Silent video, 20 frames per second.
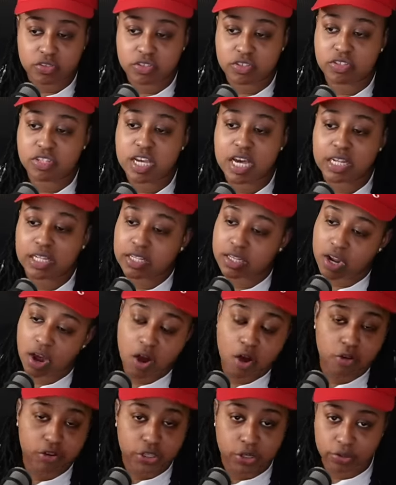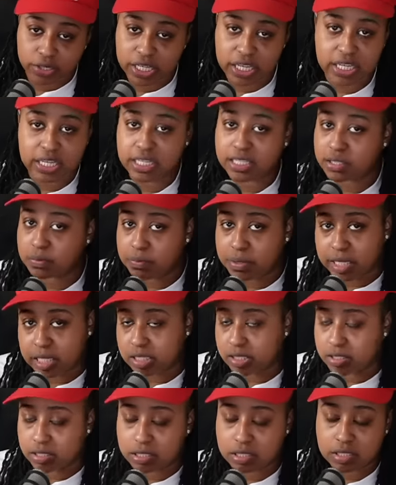telling all your kids'
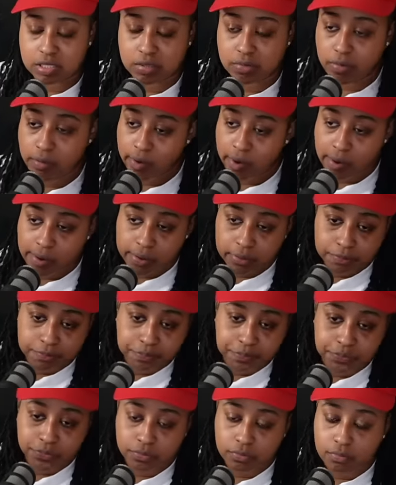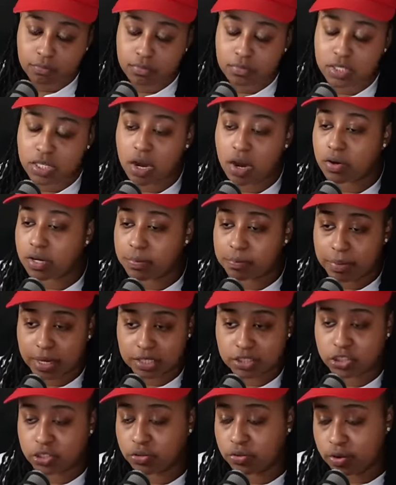business, talking
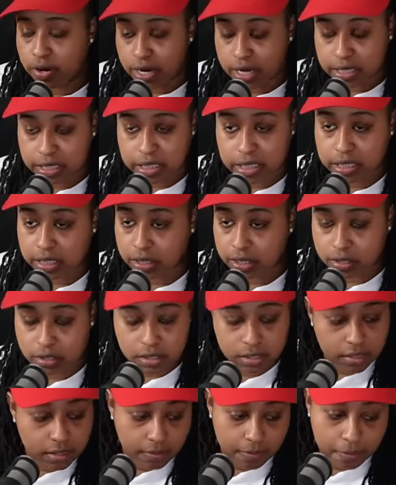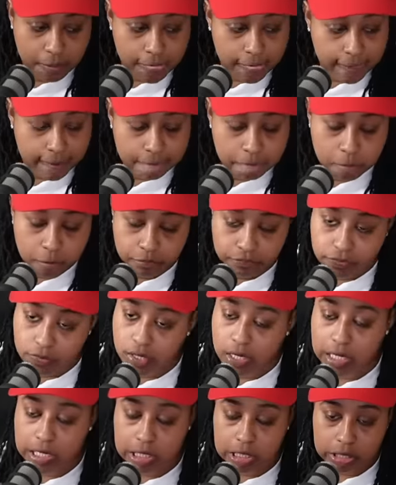about your grandkids,
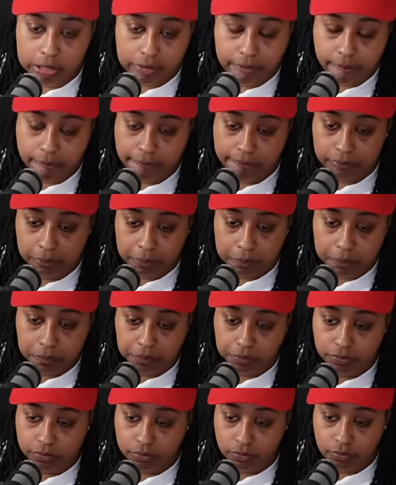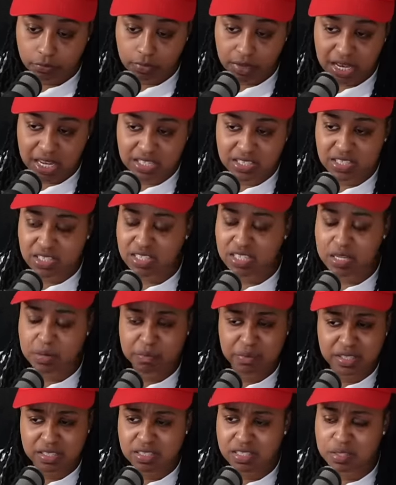um, and just
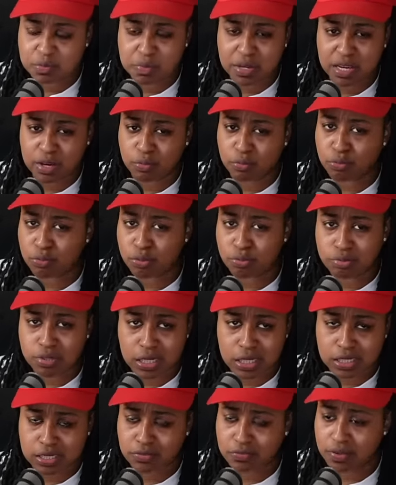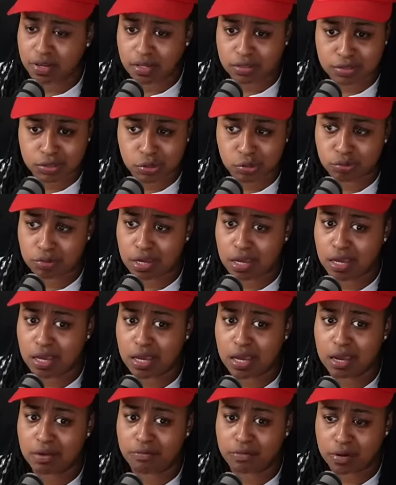simply just being rude as fuck to
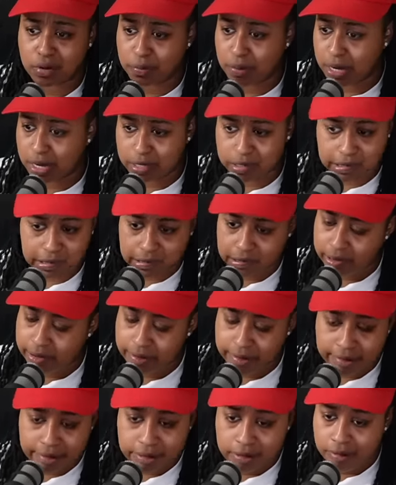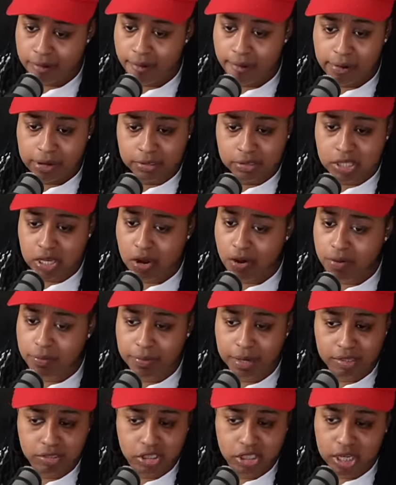everybody. Talking
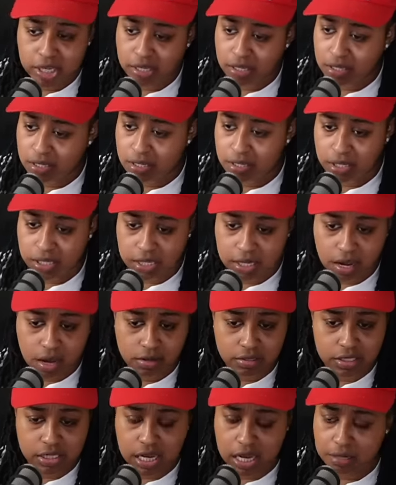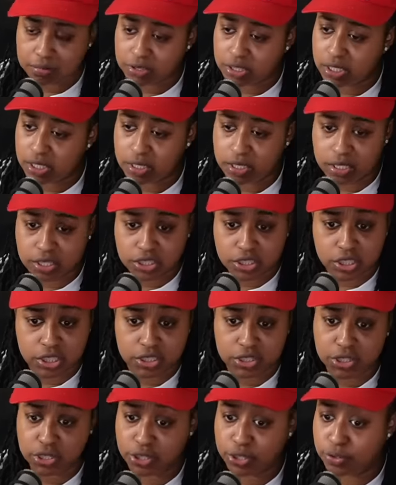about Jaidyn cooking all the time. She ain't did shit
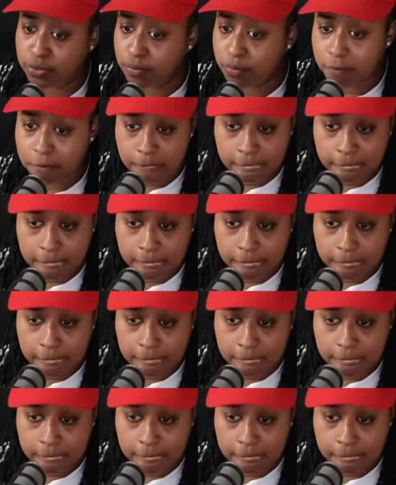to you.